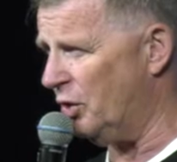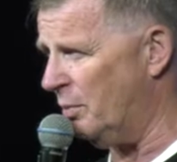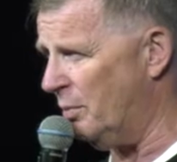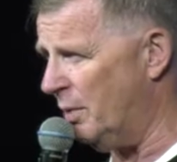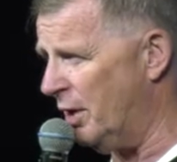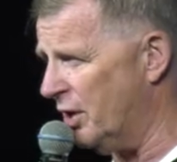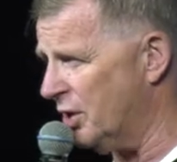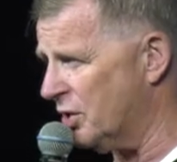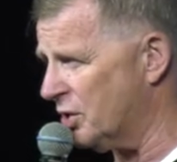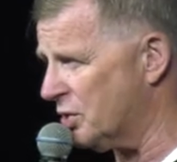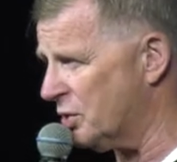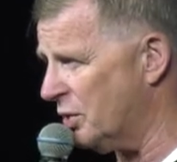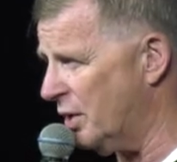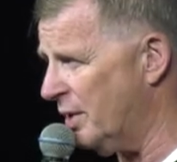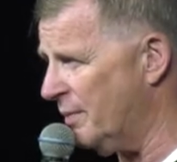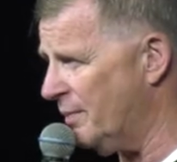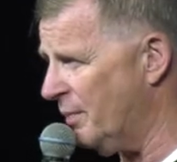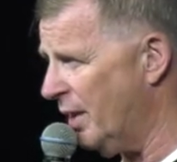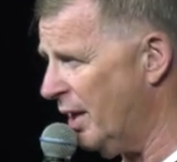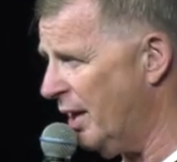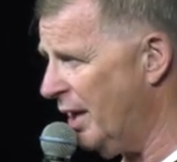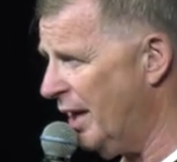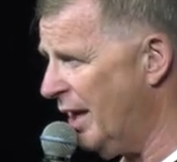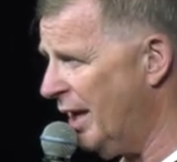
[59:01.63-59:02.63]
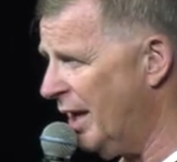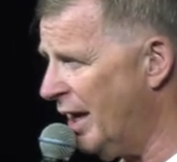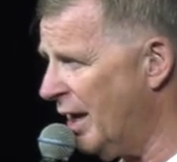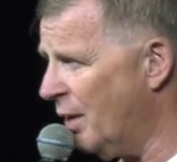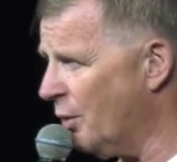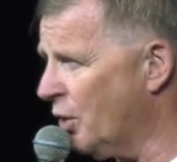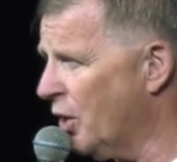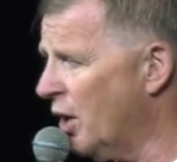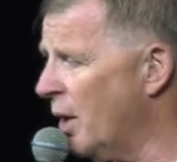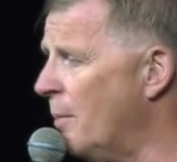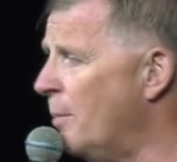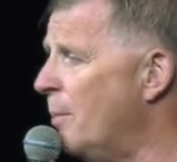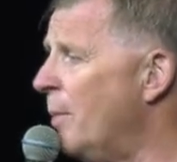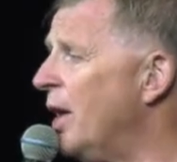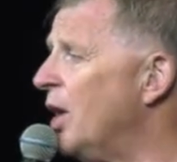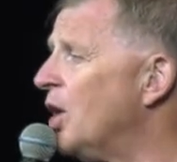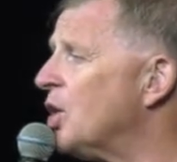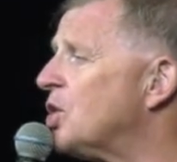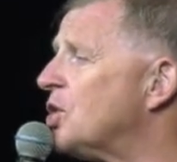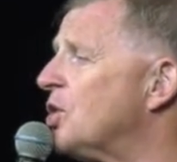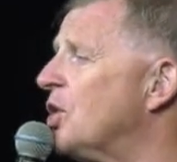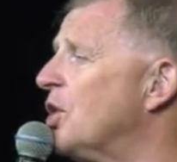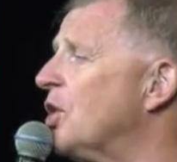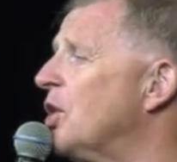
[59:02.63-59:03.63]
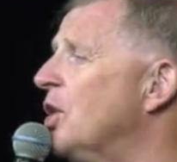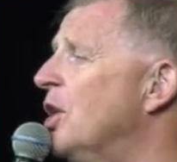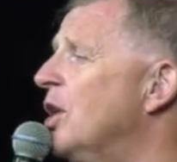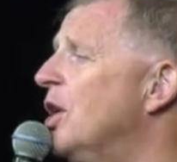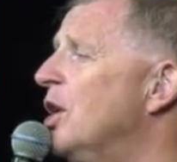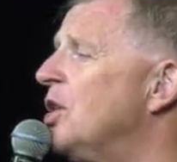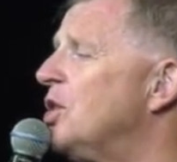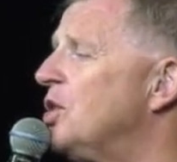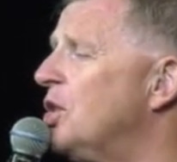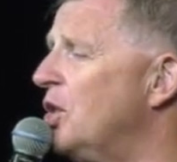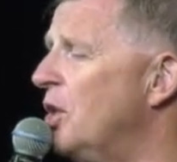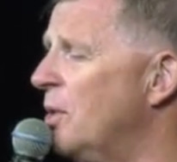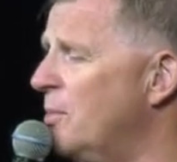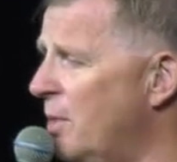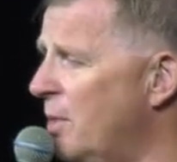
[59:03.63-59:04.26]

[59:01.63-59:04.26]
their ministry. We're going to minister to the